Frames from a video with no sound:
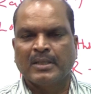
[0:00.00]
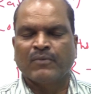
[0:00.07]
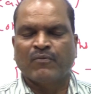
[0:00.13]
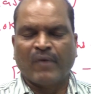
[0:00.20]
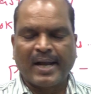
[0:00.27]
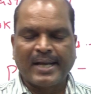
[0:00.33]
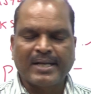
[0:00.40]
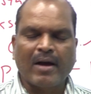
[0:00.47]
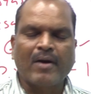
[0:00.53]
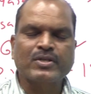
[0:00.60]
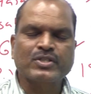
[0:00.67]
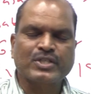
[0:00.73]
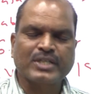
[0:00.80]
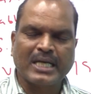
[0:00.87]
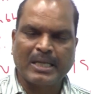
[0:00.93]

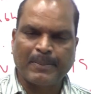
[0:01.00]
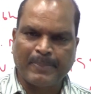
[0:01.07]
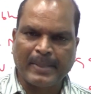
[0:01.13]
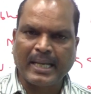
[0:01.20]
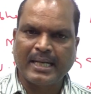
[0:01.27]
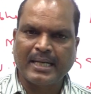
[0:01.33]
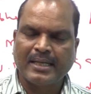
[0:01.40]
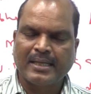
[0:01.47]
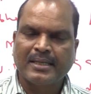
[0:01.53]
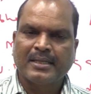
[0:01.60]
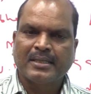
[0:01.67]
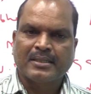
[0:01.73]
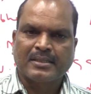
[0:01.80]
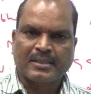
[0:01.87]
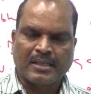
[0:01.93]
Financial
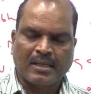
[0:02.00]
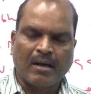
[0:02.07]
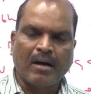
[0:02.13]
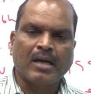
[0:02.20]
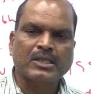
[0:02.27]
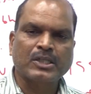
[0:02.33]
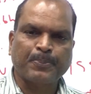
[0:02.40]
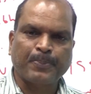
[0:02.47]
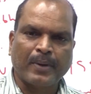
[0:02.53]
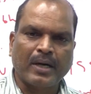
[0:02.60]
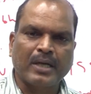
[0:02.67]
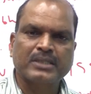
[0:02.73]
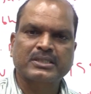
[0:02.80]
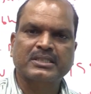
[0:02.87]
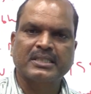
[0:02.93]
bill not
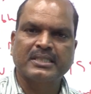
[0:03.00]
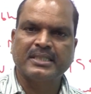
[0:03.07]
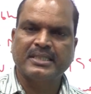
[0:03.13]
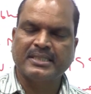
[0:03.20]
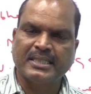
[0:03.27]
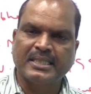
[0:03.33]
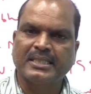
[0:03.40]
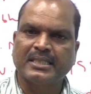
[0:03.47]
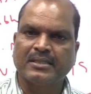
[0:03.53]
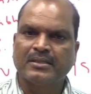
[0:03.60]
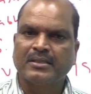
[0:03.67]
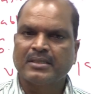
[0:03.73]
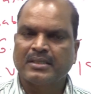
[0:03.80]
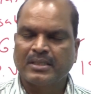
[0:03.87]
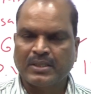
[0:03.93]
passed in
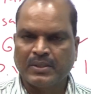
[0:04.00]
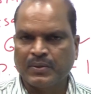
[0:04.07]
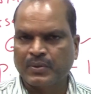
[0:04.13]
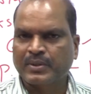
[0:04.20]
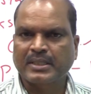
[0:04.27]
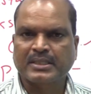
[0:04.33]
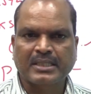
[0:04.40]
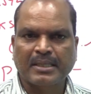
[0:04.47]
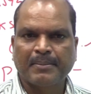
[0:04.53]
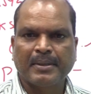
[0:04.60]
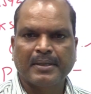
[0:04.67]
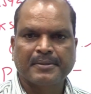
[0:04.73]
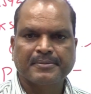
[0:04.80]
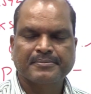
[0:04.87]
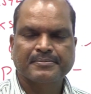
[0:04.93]
Lok
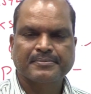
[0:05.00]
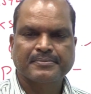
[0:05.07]
Sabha.